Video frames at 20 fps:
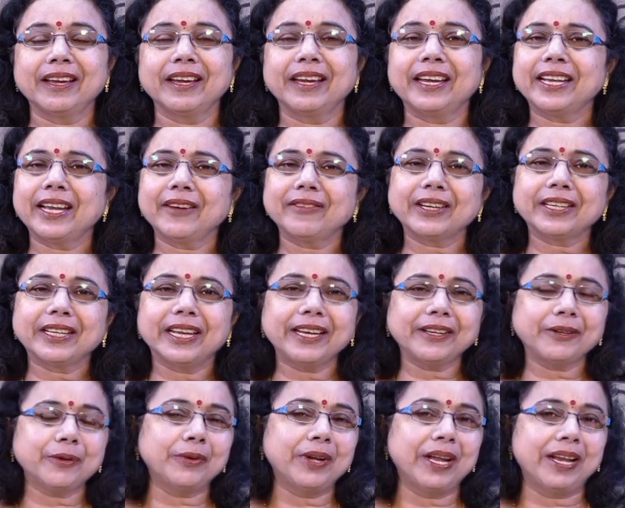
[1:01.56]
in our
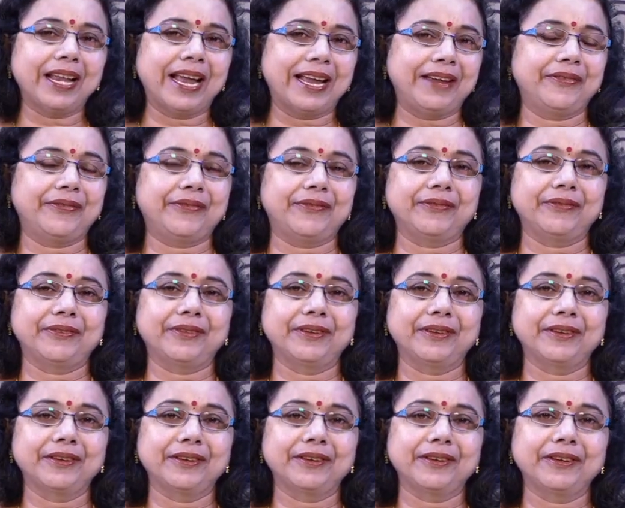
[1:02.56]
day-to-day life,
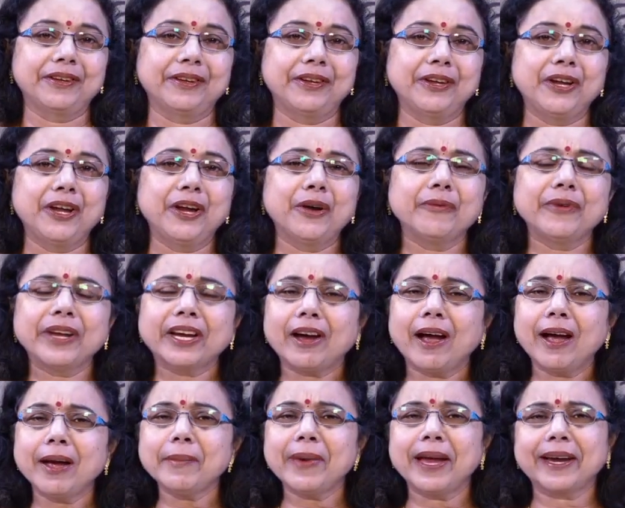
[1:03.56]
we
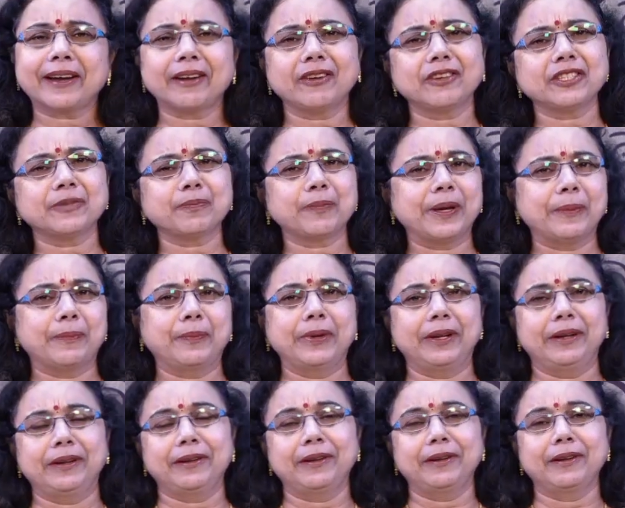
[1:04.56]
come across
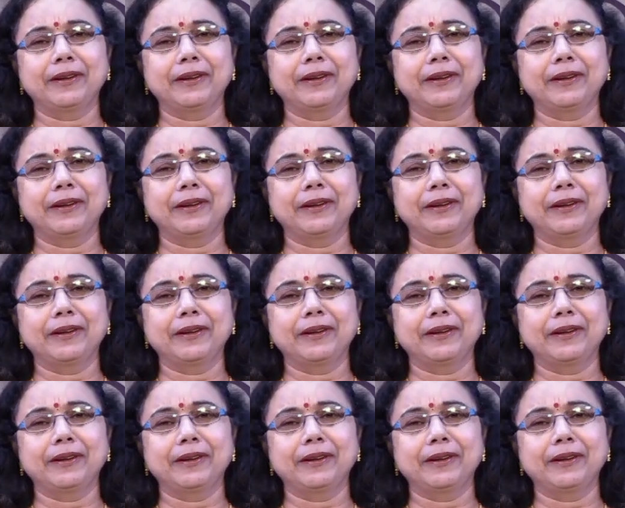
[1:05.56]
people